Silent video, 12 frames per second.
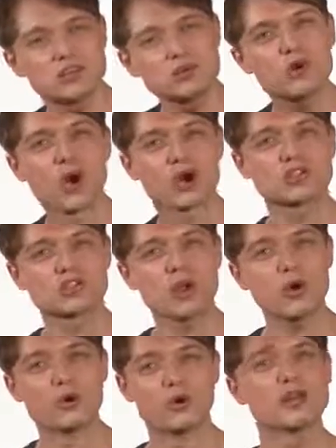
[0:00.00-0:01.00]
to our
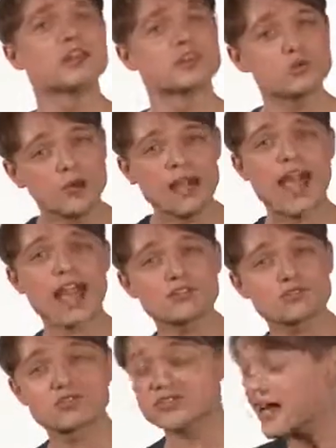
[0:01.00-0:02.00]
tone. So you want to
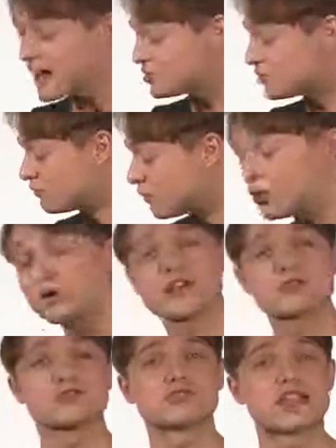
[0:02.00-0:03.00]
exercise your vocal
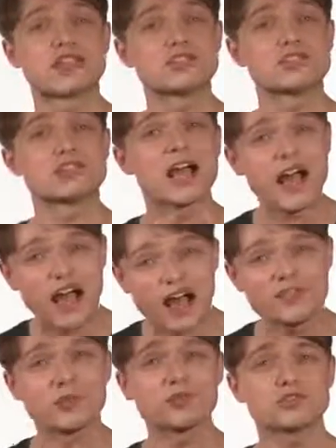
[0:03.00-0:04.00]
exercises
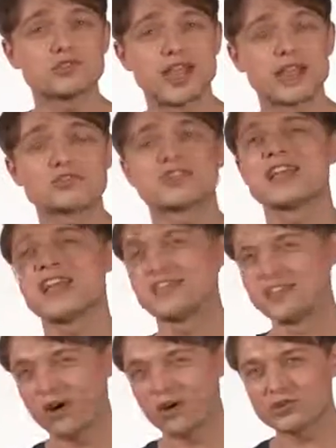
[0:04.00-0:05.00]
on those sounds
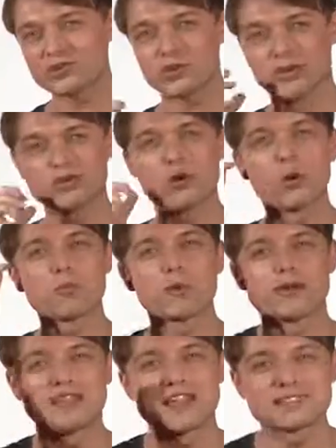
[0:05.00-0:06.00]
and then also
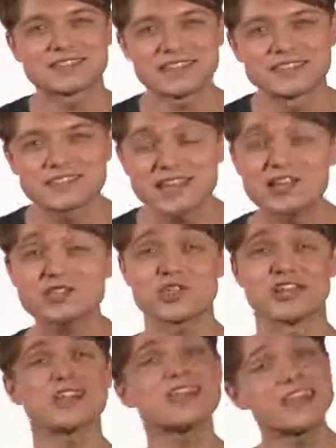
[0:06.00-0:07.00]
incorporate that
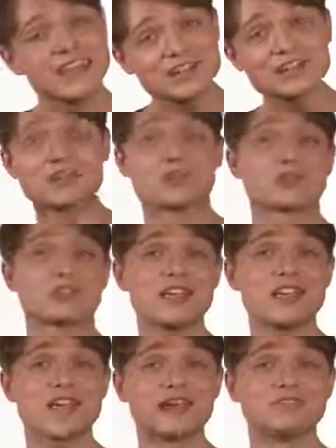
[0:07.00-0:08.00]
sensation into your
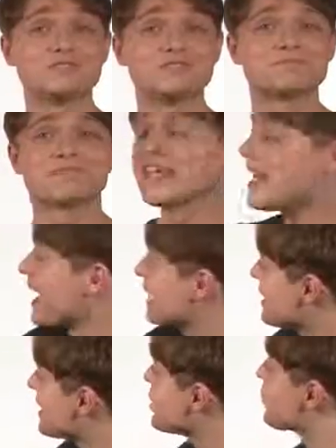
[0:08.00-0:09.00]
singing.
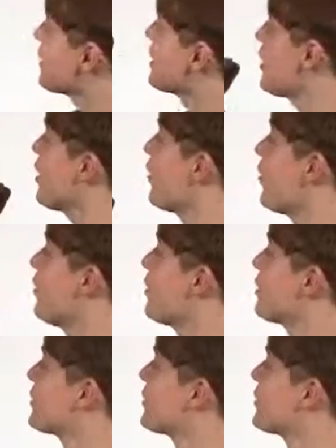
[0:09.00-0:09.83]
And here we go